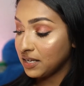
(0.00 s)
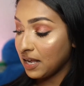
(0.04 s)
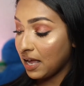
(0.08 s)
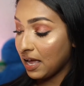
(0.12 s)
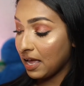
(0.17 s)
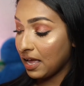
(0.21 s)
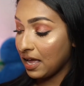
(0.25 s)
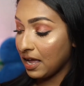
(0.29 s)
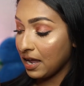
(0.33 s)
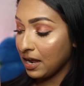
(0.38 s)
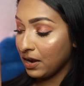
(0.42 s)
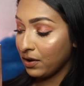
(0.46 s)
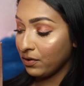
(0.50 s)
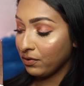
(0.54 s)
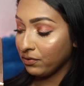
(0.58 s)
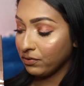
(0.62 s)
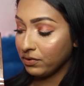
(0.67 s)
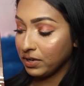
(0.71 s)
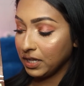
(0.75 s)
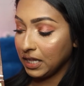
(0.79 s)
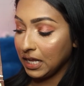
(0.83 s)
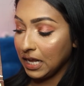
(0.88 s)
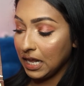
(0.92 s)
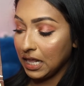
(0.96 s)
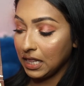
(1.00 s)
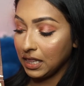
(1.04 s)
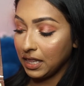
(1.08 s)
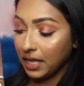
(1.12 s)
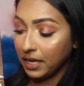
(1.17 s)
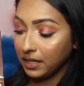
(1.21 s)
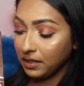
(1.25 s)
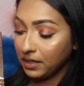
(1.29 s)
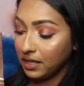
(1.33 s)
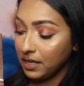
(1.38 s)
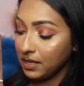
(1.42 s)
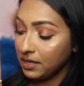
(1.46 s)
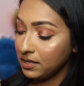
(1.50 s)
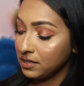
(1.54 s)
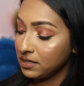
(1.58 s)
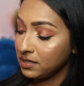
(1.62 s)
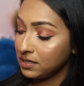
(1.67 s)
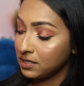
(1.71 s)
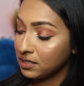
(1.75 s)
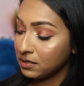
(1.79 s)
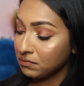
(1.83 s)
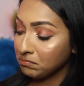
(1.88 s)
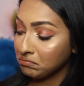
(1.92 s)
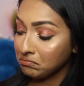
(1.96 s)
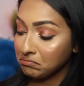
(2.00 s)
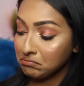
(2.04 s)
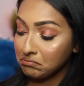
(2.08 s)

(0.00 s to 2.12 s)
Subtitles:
I really like this.